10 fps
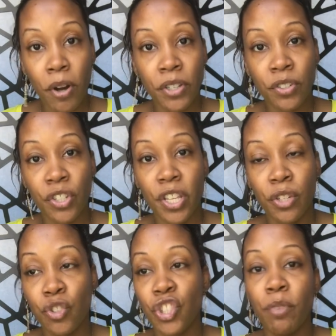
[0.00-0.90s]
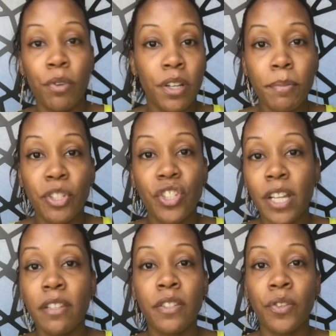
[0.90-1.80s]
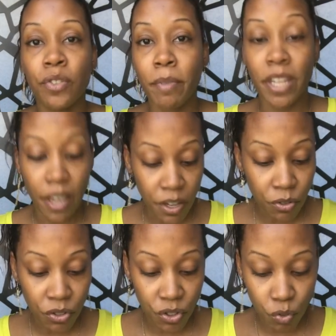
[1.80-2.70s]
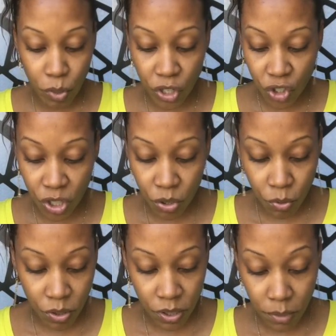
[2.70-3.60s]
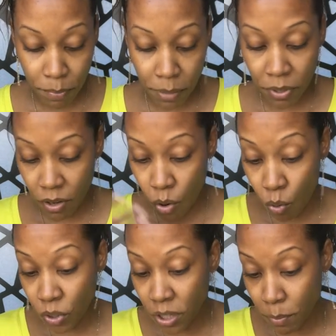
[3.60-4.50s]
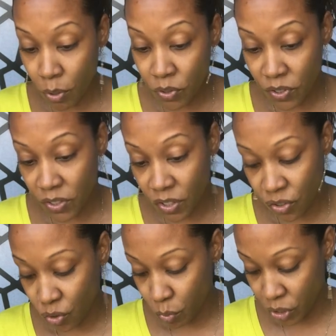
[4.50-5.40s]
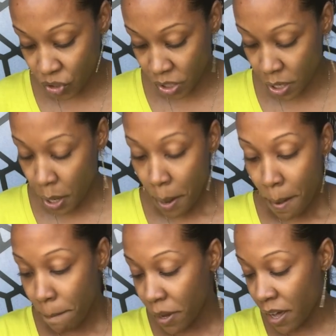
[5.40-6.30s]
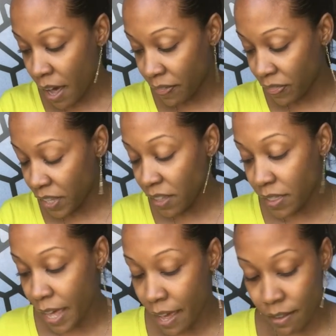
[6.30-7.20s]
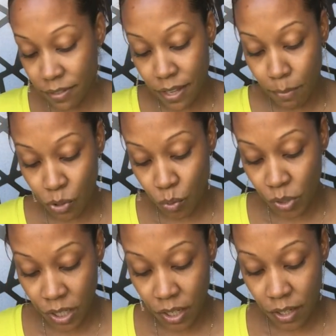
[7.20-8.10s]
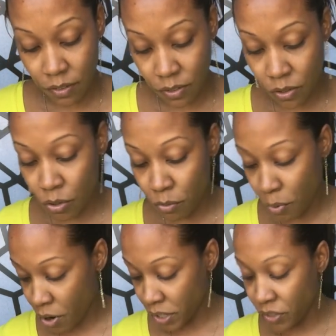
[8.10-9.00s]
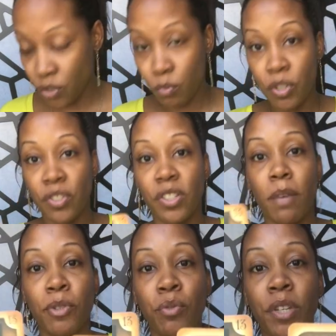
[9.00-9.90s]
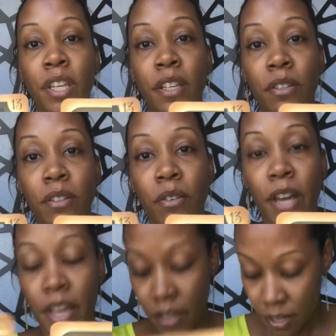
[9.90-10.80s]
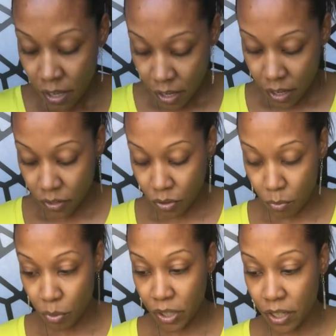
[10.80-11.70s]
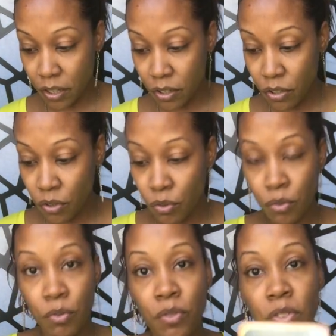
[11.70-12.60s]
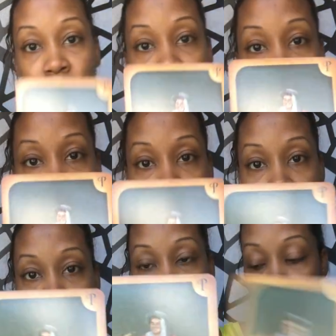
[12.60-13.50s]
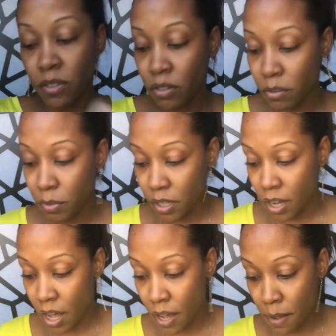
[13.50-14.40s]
party energy where it could be jealousy or somebody hating on a situation, or maybe a whole other person is in a situation. But I think that is coming to an end. This third party situation is coming to an end, okay? And it's going to bring in good news, and it's going to be,